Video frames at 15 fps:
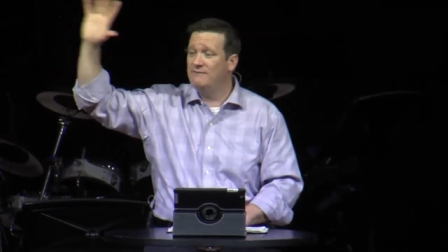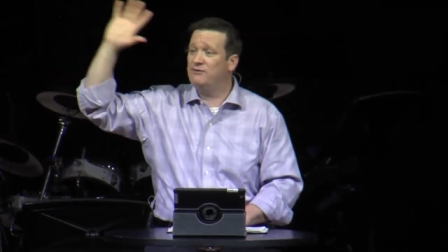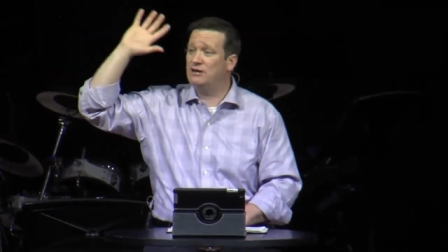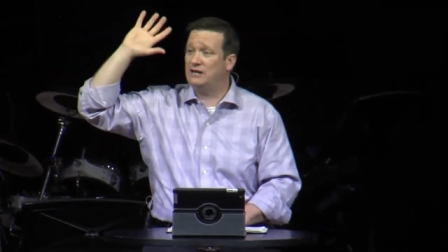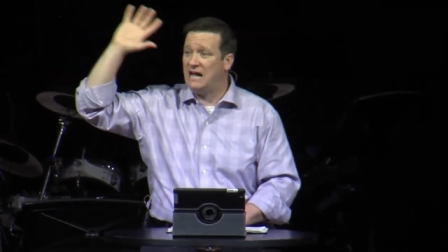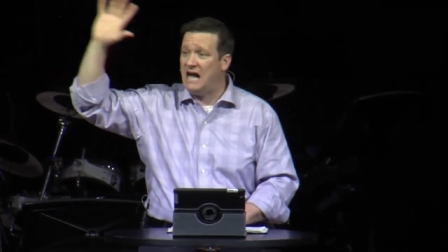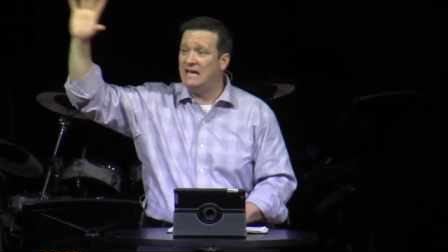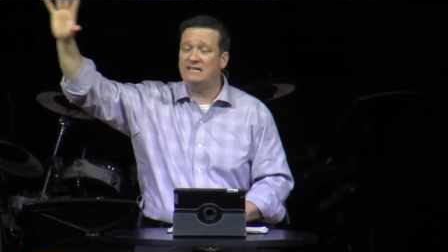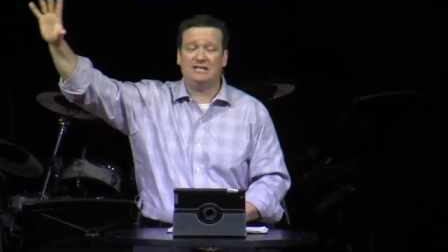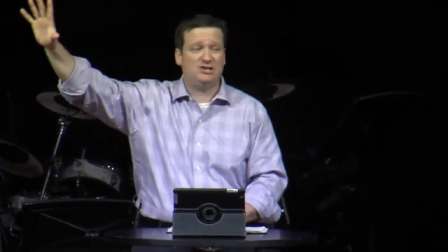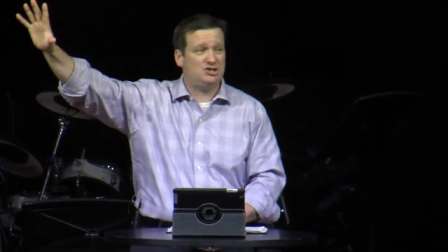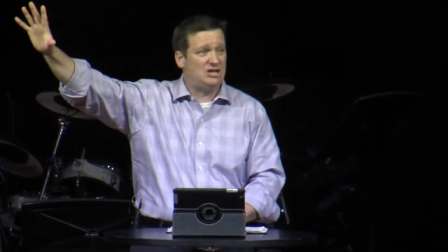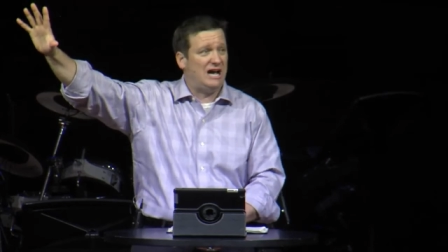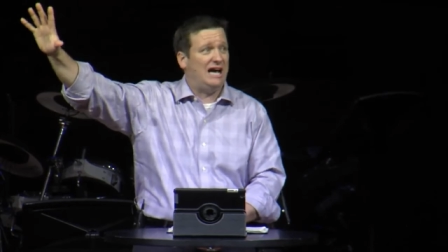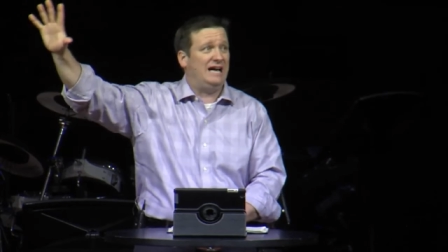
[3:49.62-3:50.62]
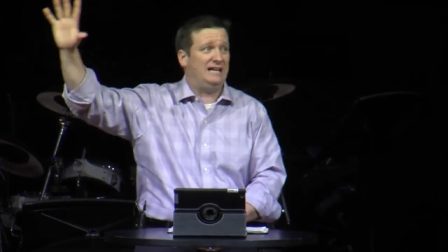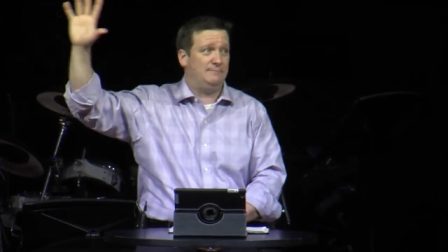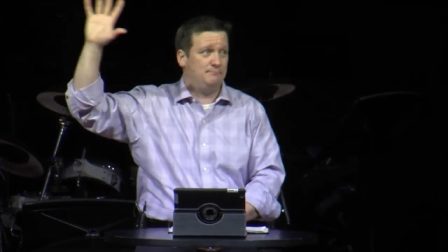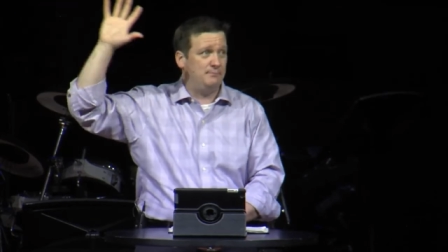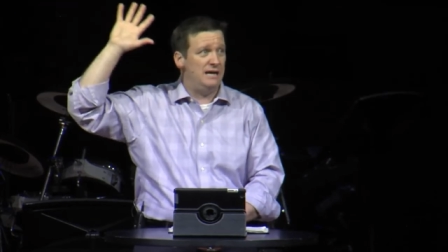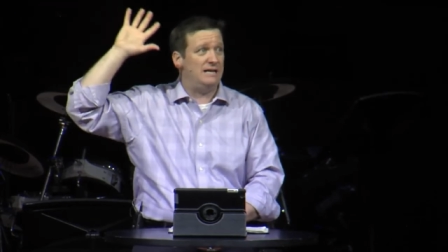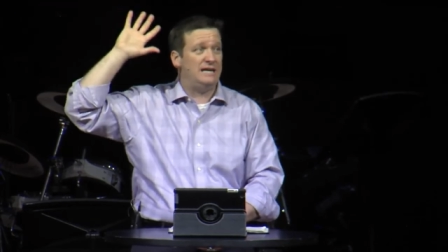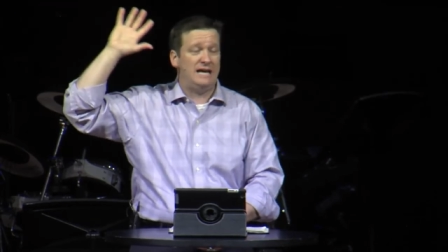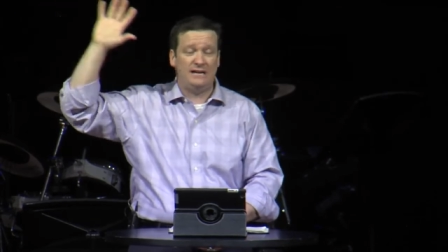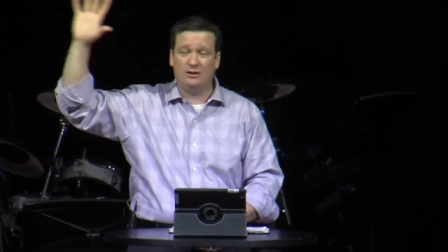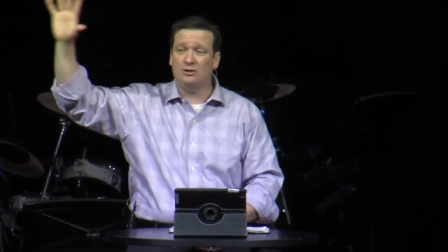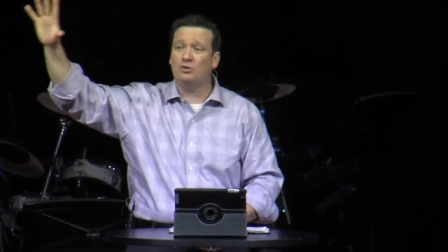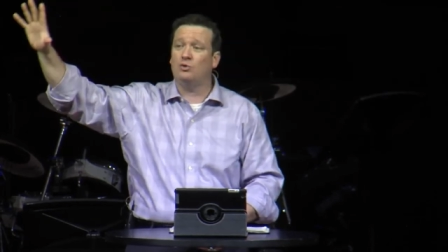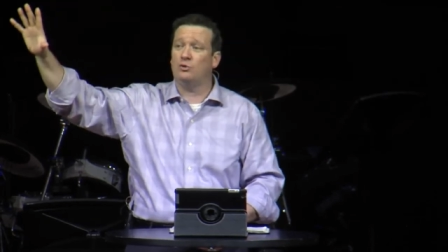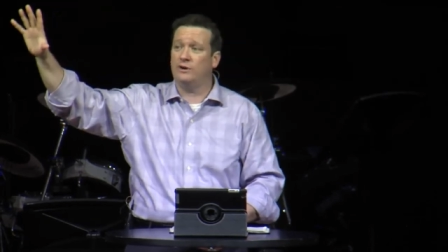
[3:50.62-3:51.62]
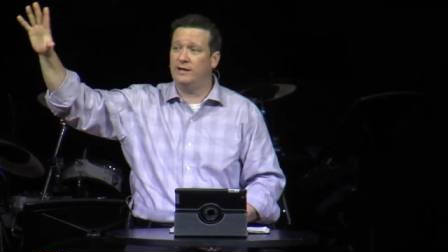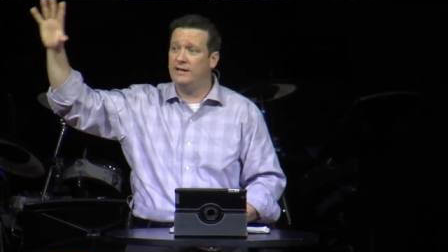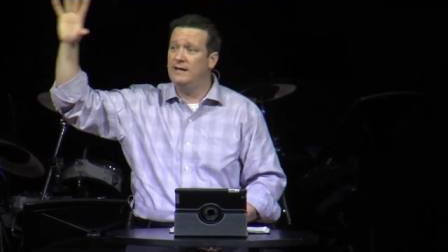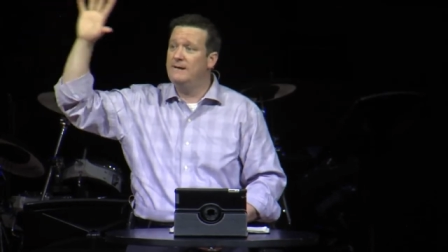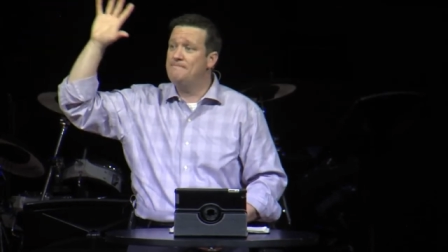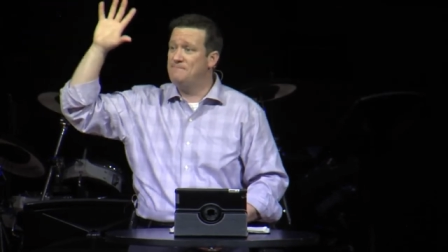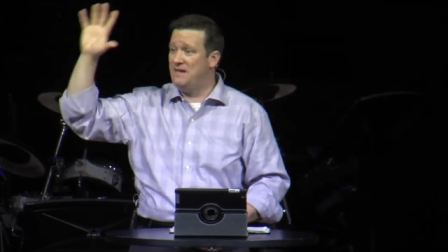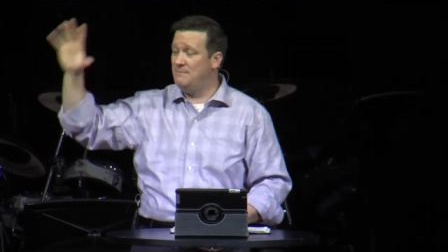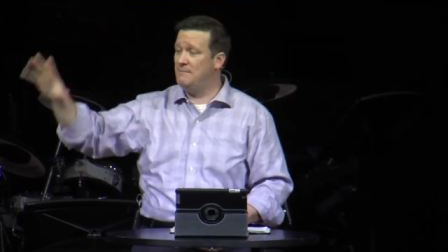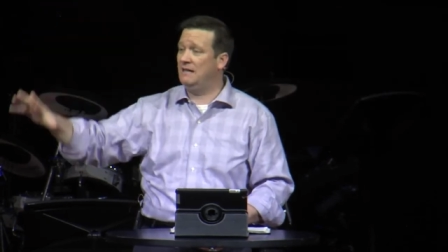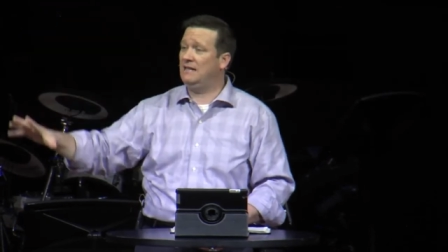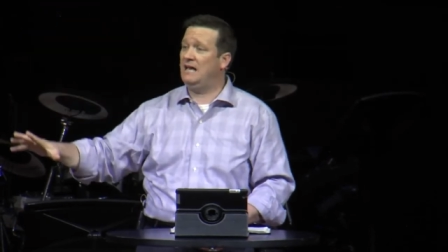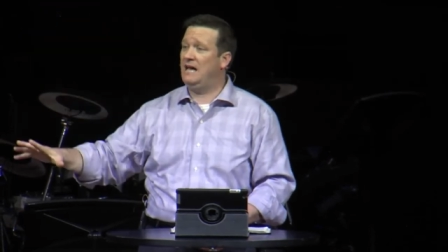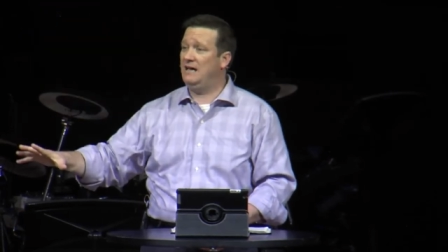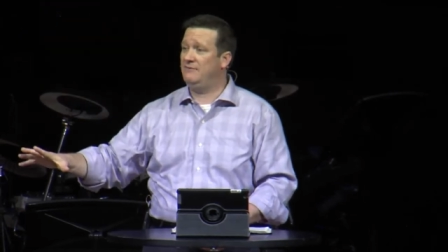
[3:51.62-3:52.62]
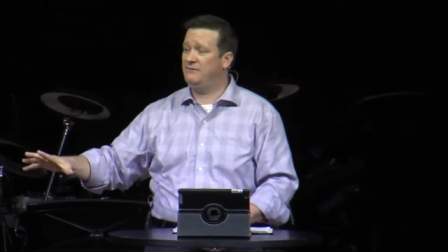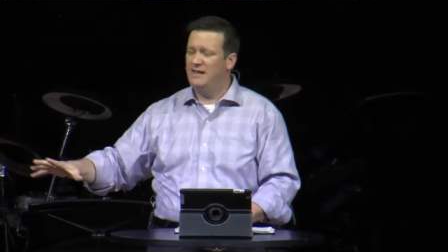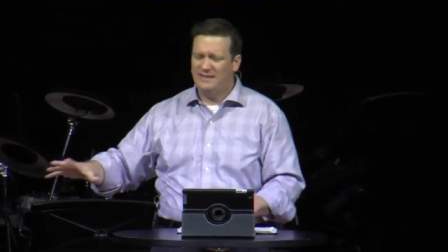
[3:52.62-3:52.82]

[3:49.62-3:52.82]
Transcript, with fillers: for God to shine and, and gain glory in my life.